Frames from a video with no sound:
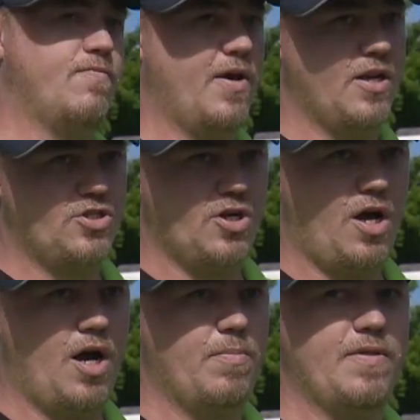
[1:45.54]
to find a
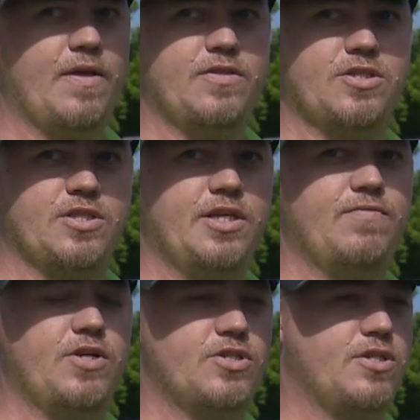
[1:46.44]
job and then just
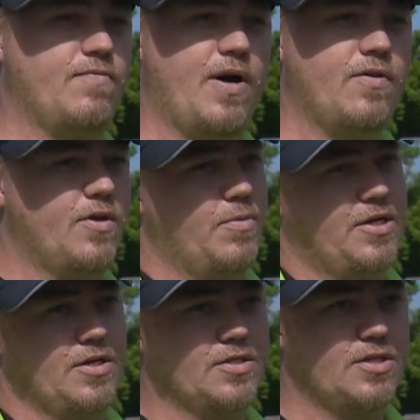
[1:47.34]
leaving your stuff out there
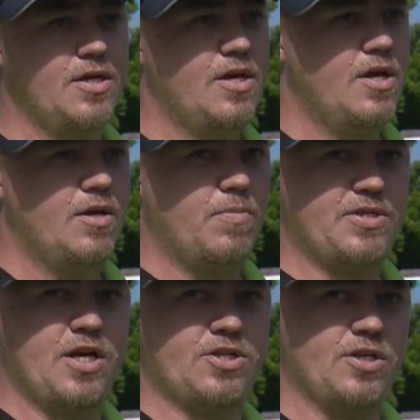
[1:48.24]
because
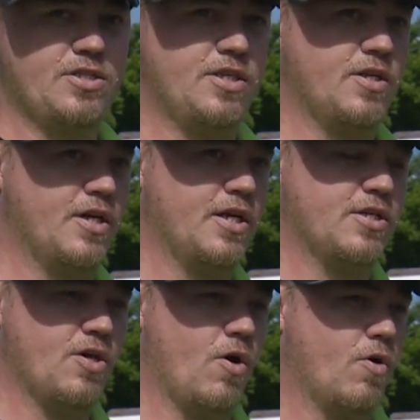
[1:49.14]
potentially it's either going to
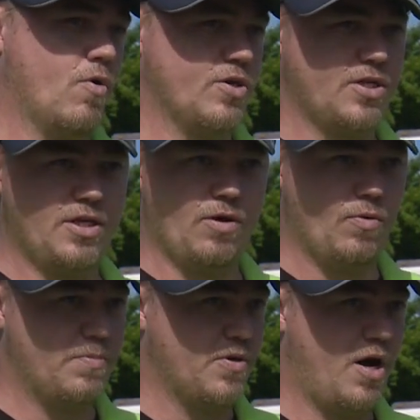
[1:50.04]
get towed or it's going to get
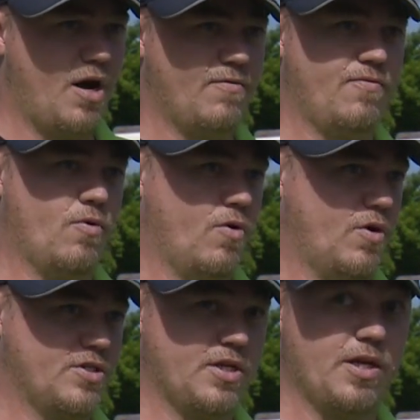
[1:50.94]
ripped off
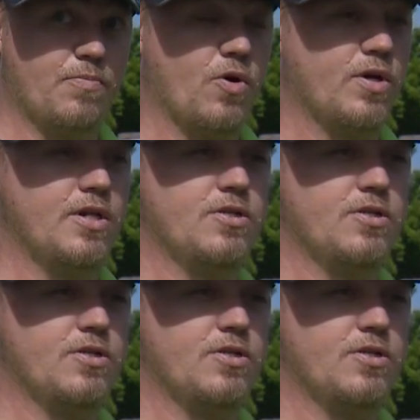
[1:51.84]
or it's going to get broken